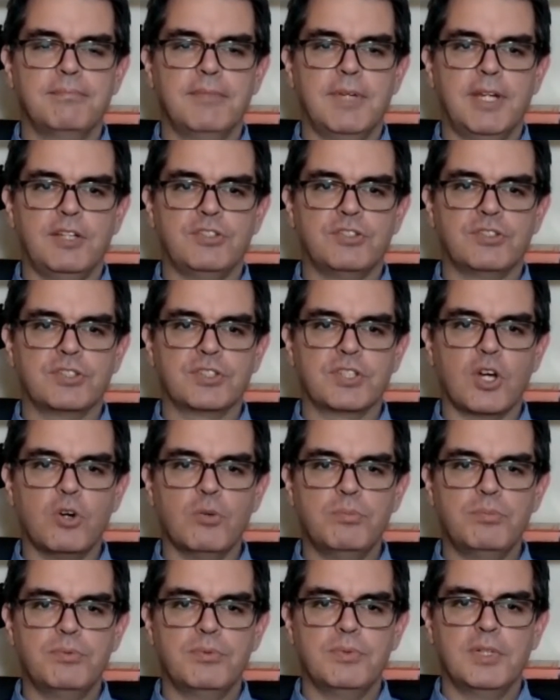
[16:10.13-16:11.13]
manage
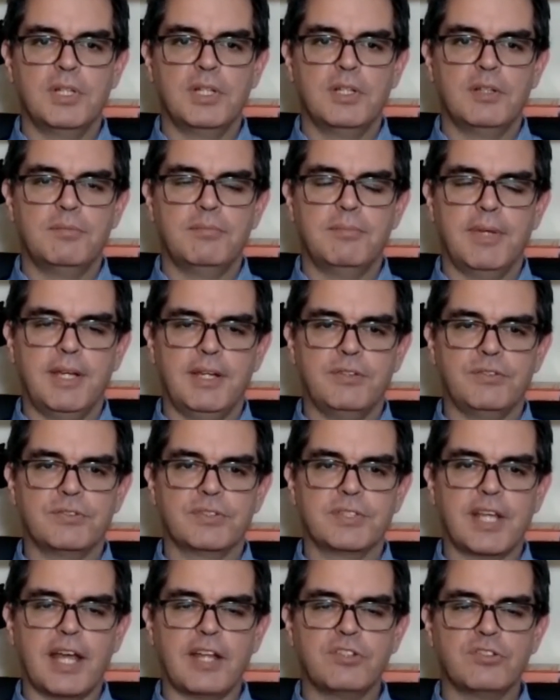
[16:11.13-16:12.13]
scope,
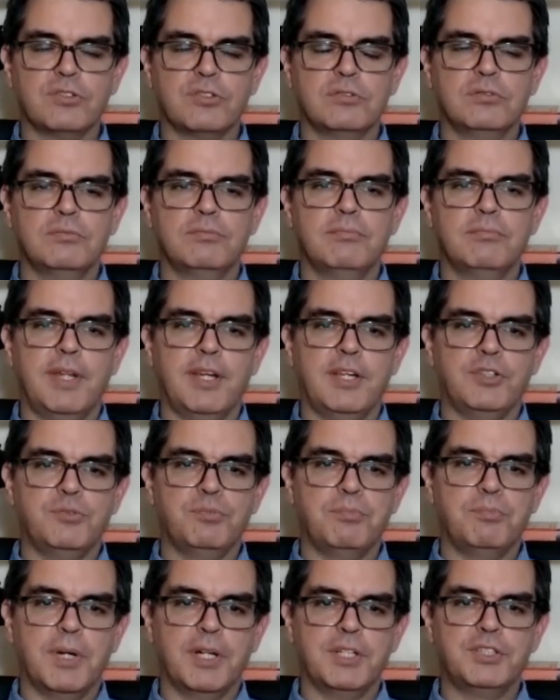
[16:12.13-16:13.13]
manage schedule,
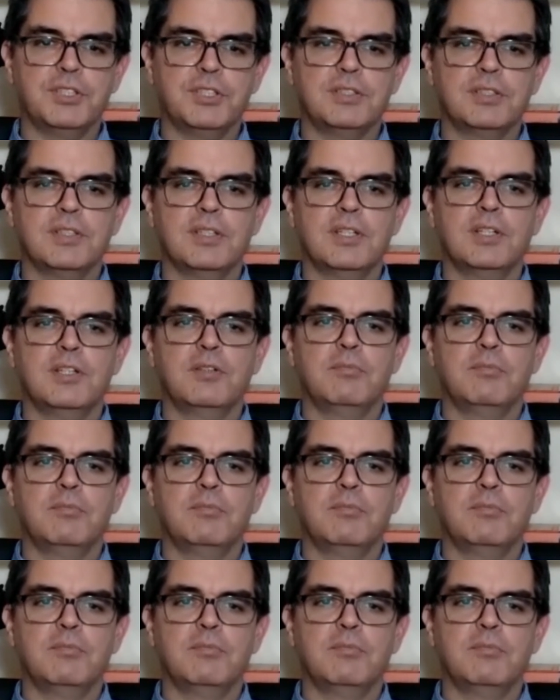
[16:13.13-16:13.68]
manage budget,